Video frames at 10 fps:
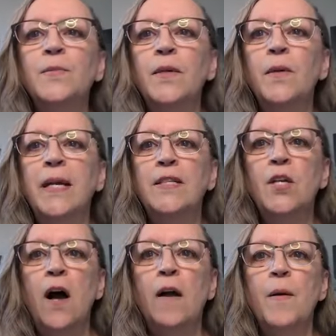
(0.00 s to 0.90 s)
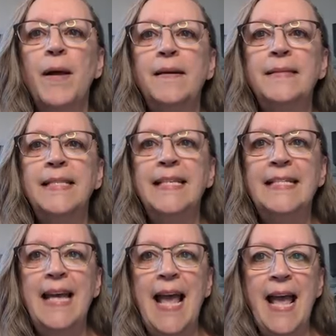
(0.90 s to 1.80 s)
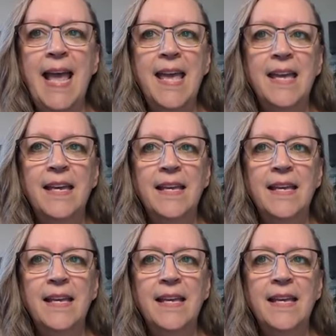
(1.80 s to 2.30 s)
we're going to talk about today,